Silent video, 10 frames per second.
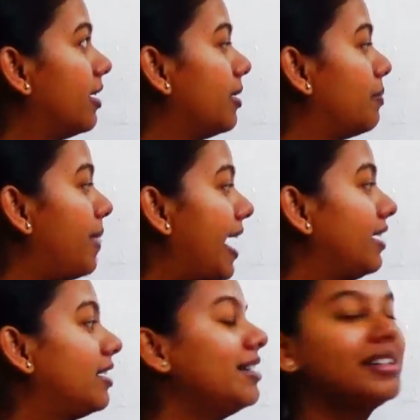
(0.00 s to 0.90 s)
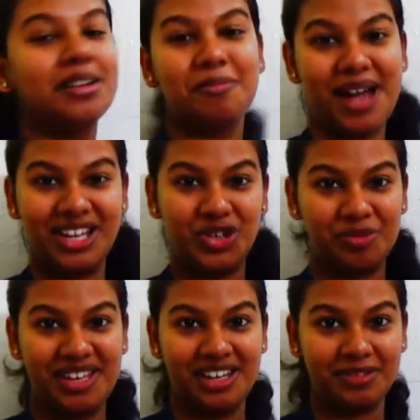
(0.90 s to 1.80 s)
by a
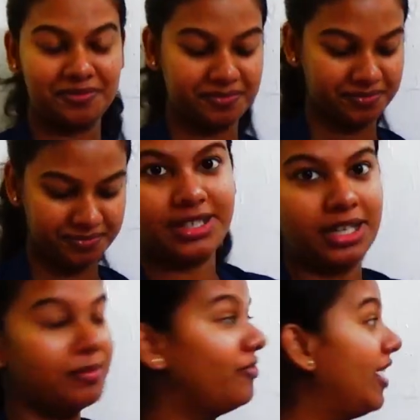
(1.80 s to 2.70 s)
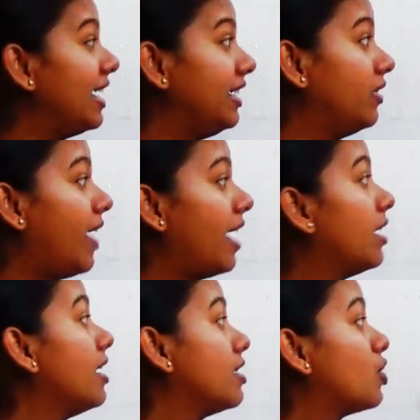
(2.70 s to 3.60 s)
binomial. Now we are
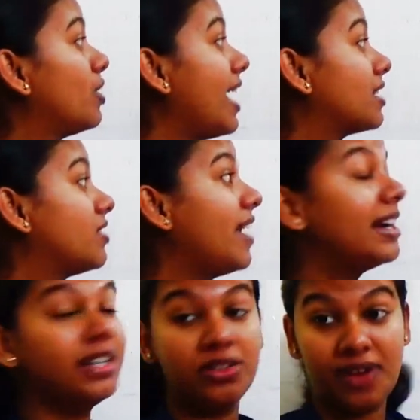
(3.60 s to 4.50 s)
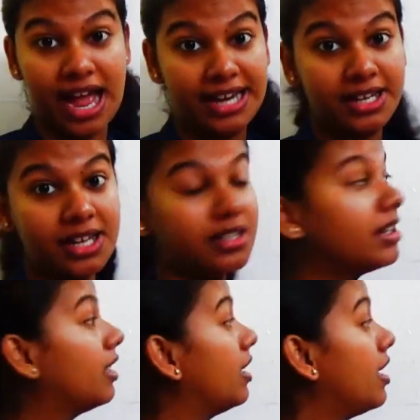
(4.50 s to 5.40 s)
so next we are dividing
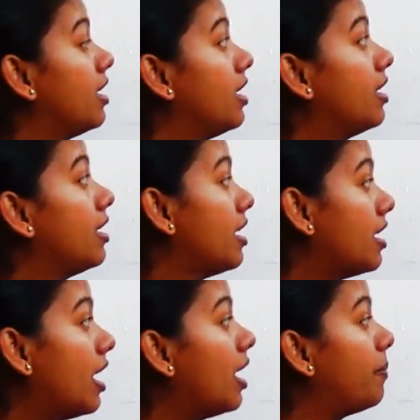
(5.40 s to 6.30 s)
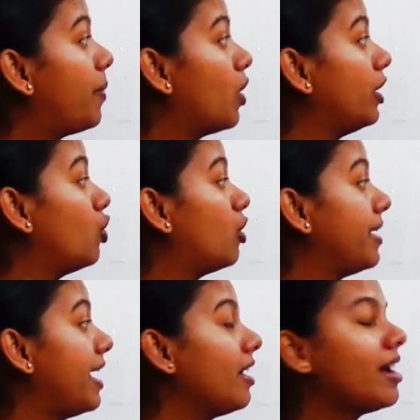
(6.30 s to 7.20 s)
a
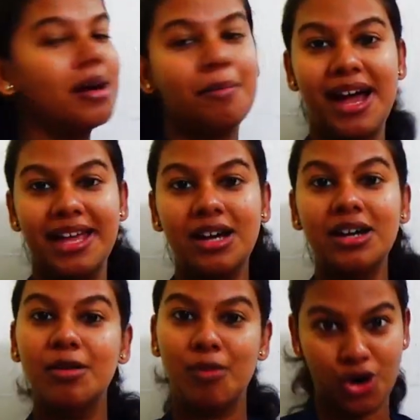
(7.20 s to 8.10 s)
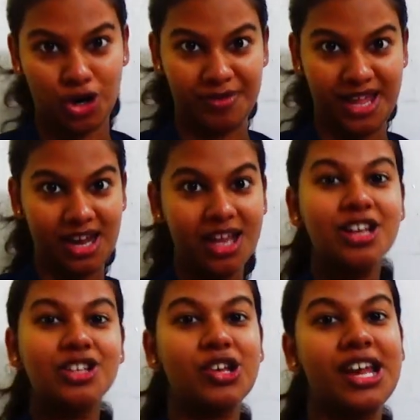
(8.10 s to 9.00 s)
polynomial by a monomial.
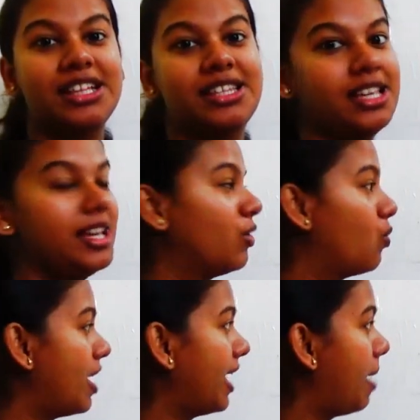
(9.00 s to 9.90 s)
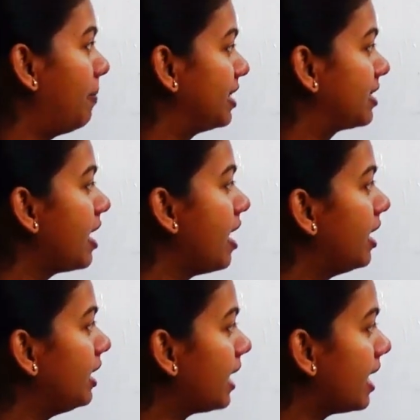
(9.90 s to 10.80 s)
So let's see what happens.
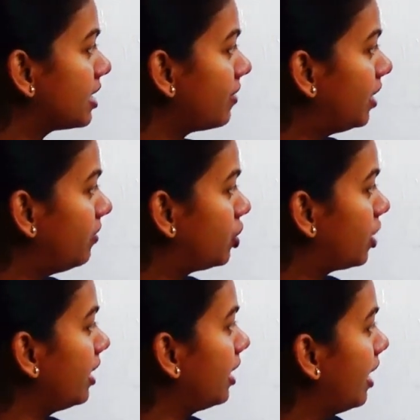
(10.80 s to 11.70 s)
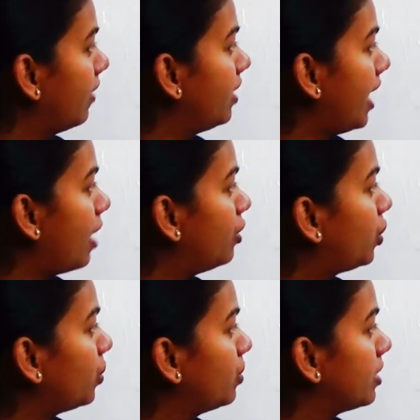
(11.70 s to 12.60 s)
In case of division, we have to
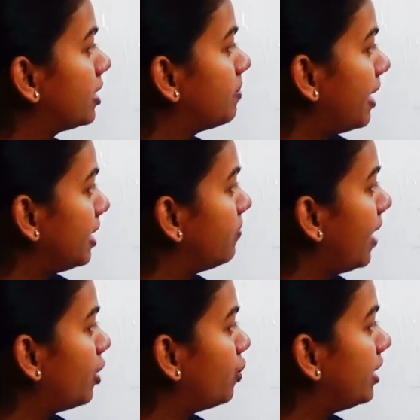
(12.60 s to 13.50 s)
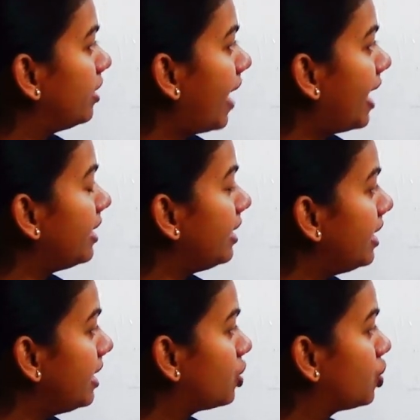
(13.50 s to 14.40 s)
split. We have to divide
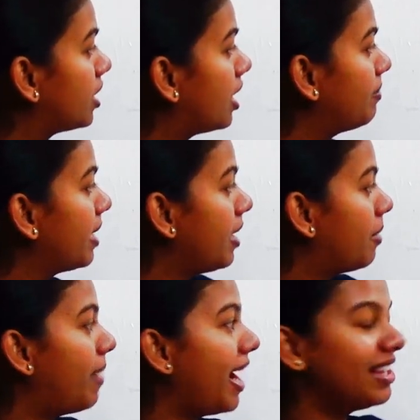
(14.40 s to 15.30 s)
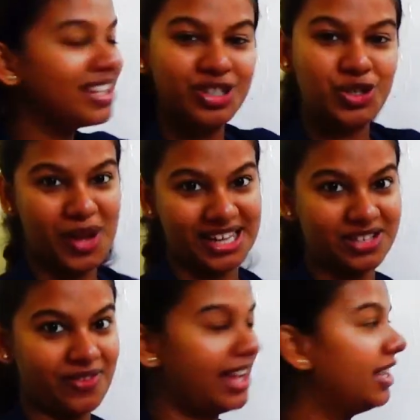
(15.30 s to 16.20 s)
each term by
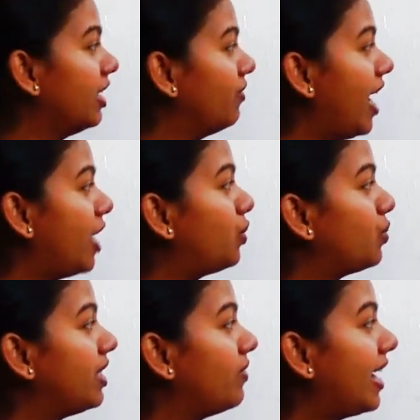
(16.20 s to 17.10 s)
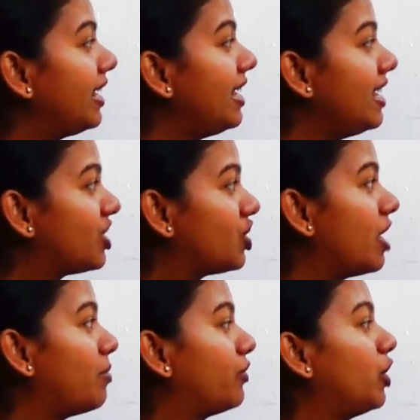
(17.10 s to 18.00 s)
2xy. We have to divide each
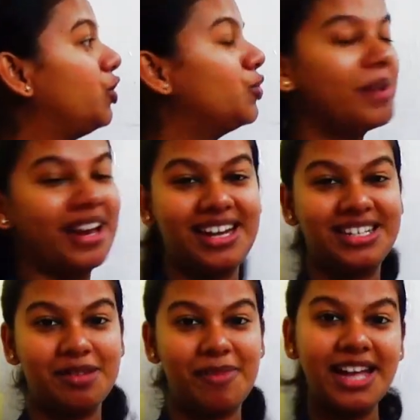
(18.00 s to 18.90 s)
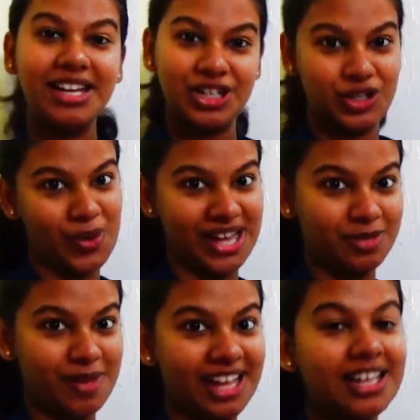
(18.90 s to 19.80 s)
term of the numerator by
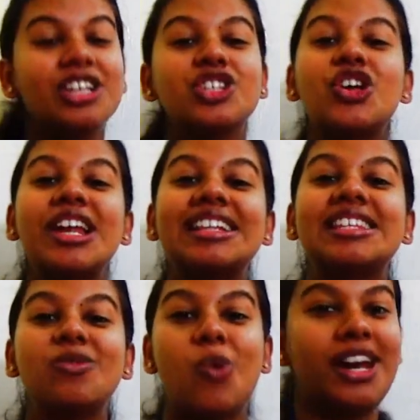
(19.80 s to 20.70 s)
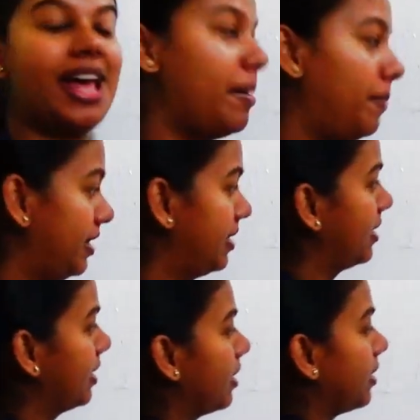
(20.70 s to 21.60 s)
2xy. So let's see what happens.
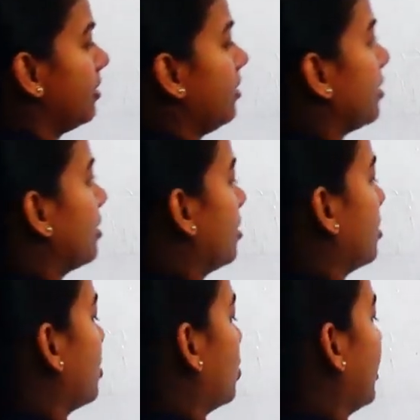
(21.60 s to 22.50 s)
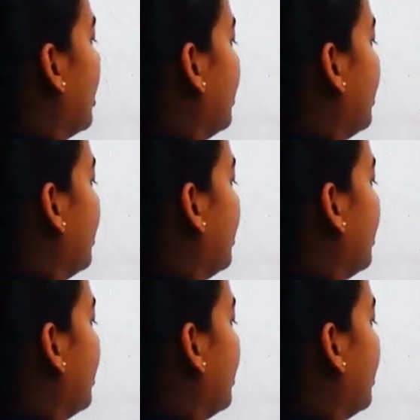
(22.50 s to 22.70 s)
So that